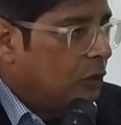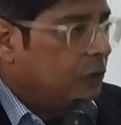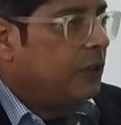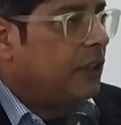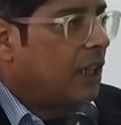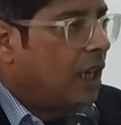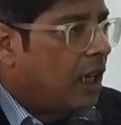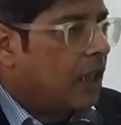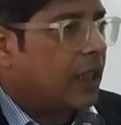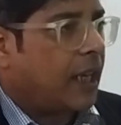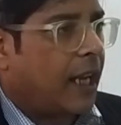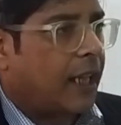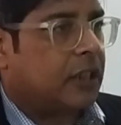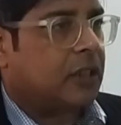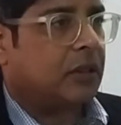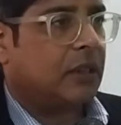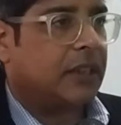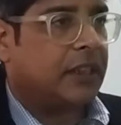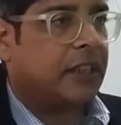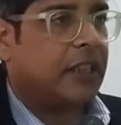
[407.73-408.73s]
We are
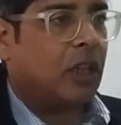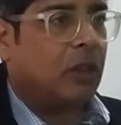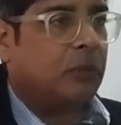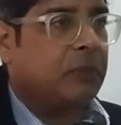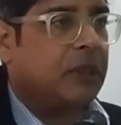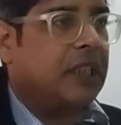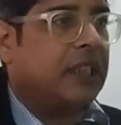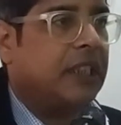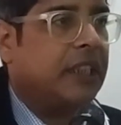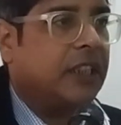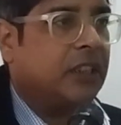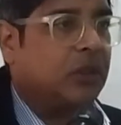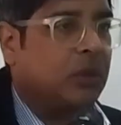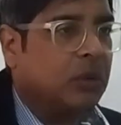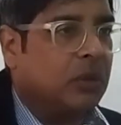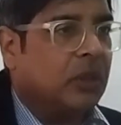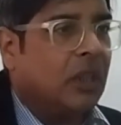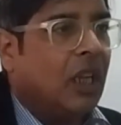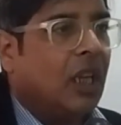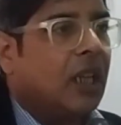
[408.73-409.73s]
actually now beginning
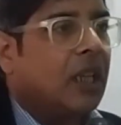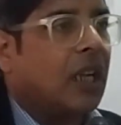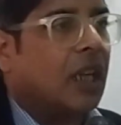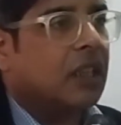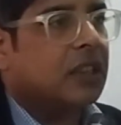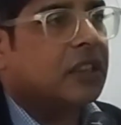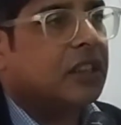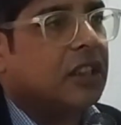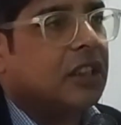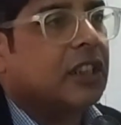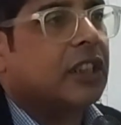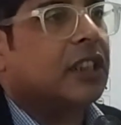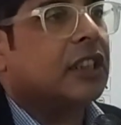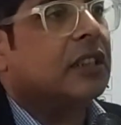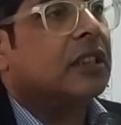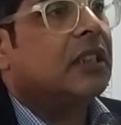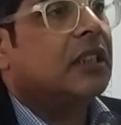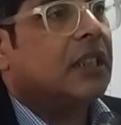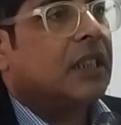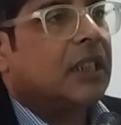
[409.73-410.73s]
to
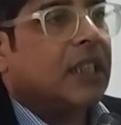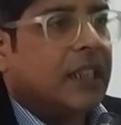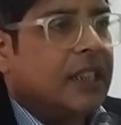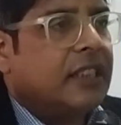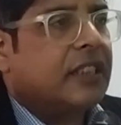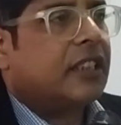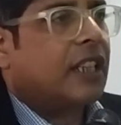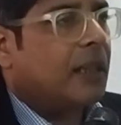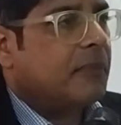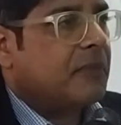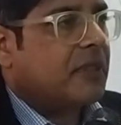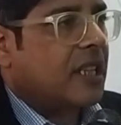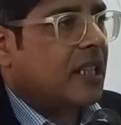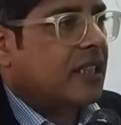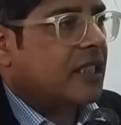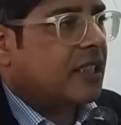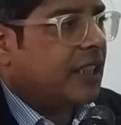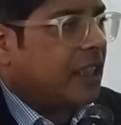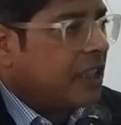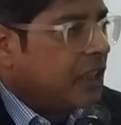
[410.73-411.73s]
consider, in some
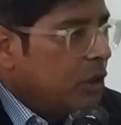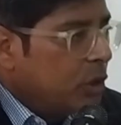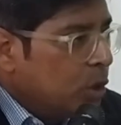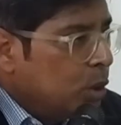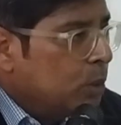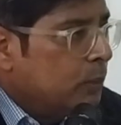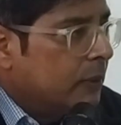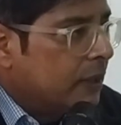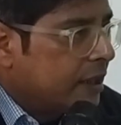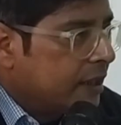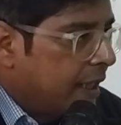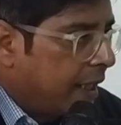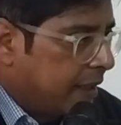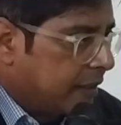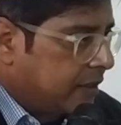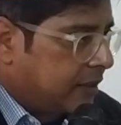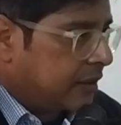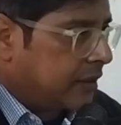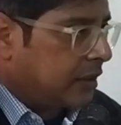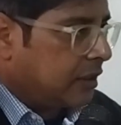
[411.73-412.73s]
sense, the
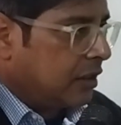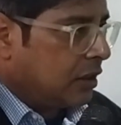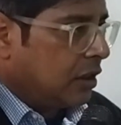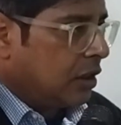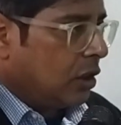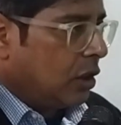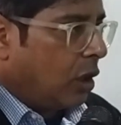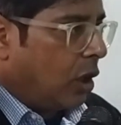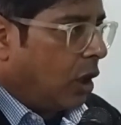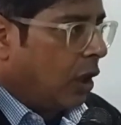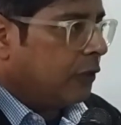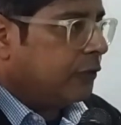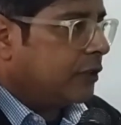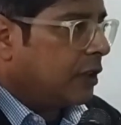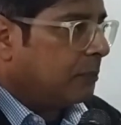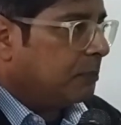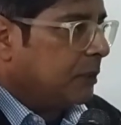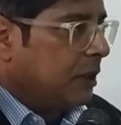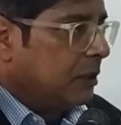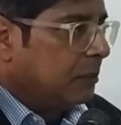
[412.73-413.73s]
humanness of
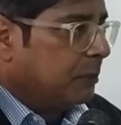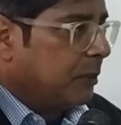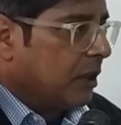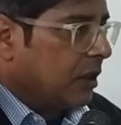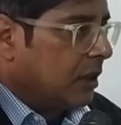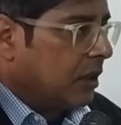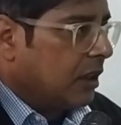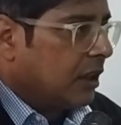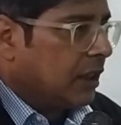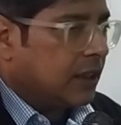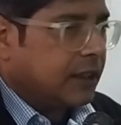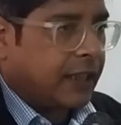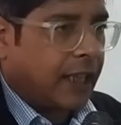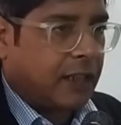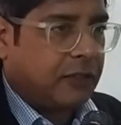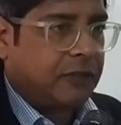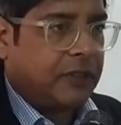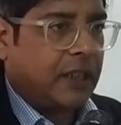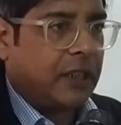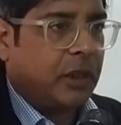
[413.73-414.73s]
the people
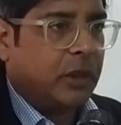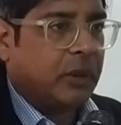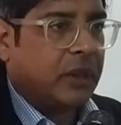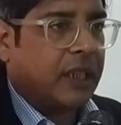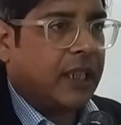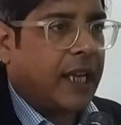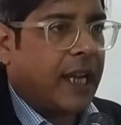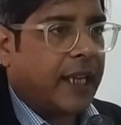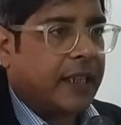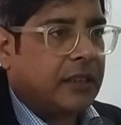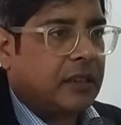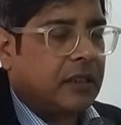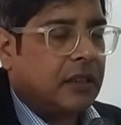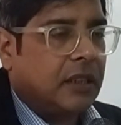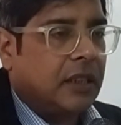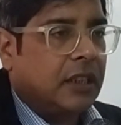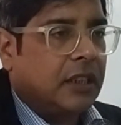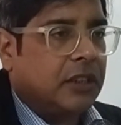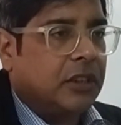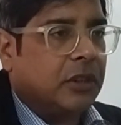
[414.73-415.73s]
that we are looking at,
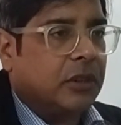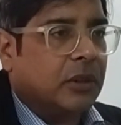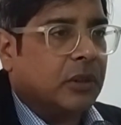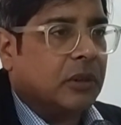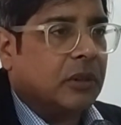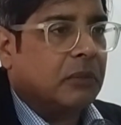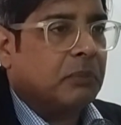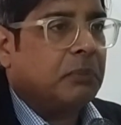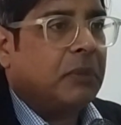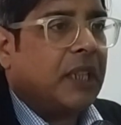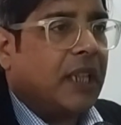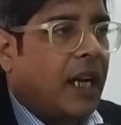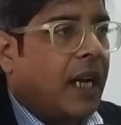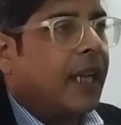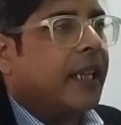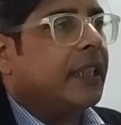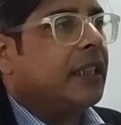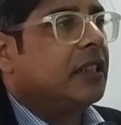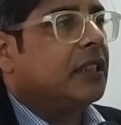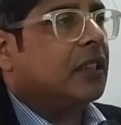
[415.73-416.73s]

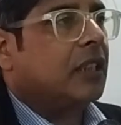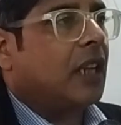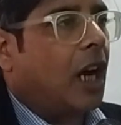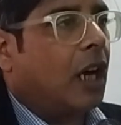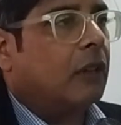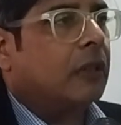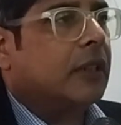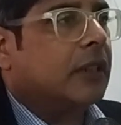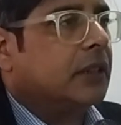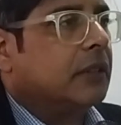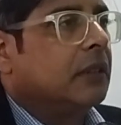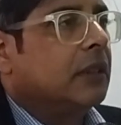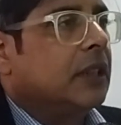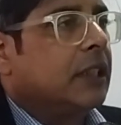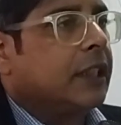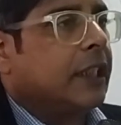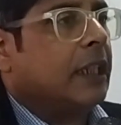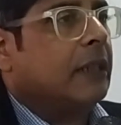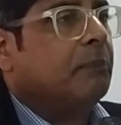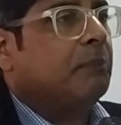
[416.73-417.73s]
behind our
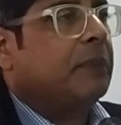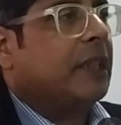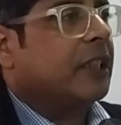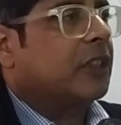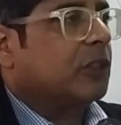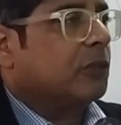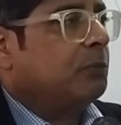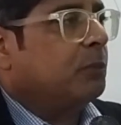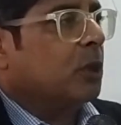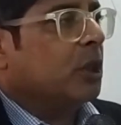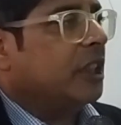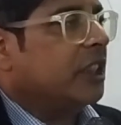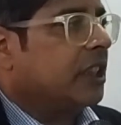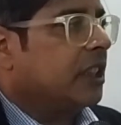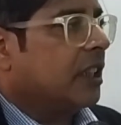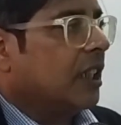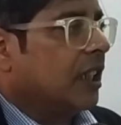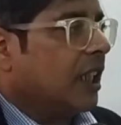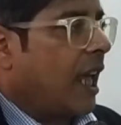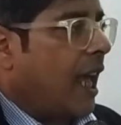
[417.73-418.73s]
template of
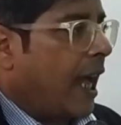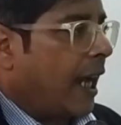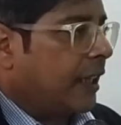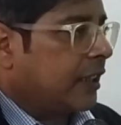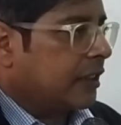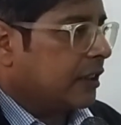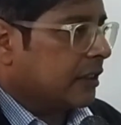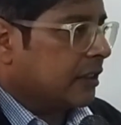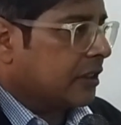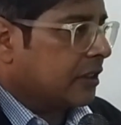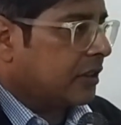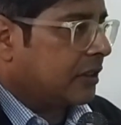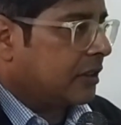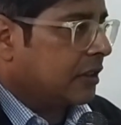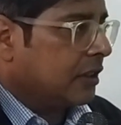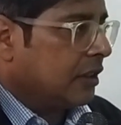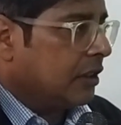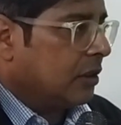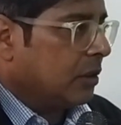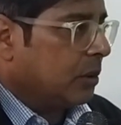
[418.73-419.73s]
political
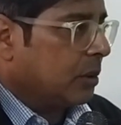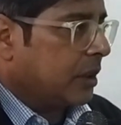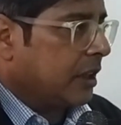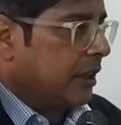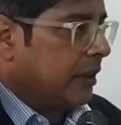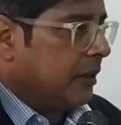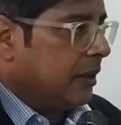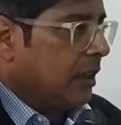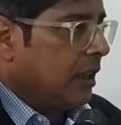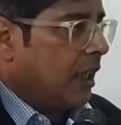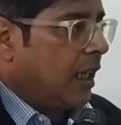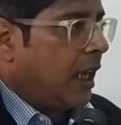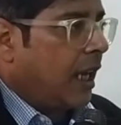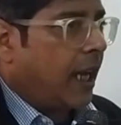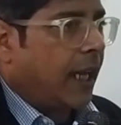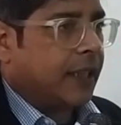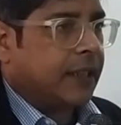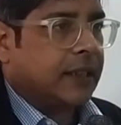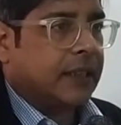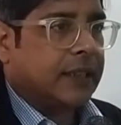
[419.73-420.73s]
actors. Okay,
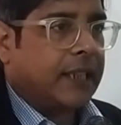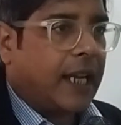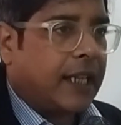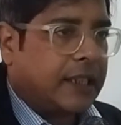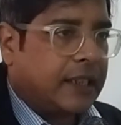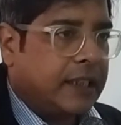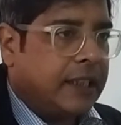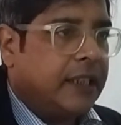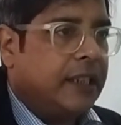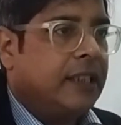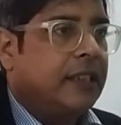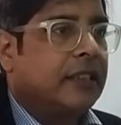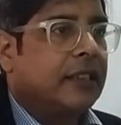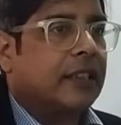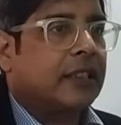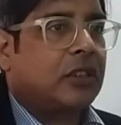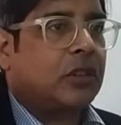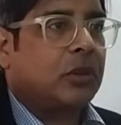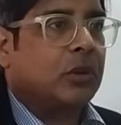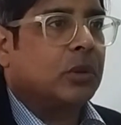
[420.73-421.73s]
and that leads
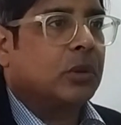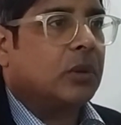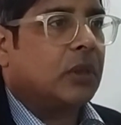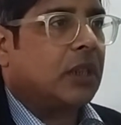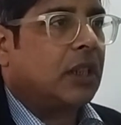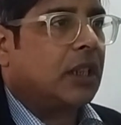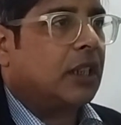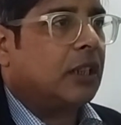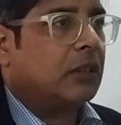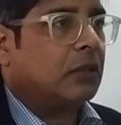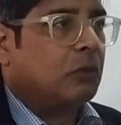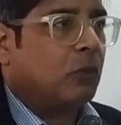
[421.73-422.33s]
us to a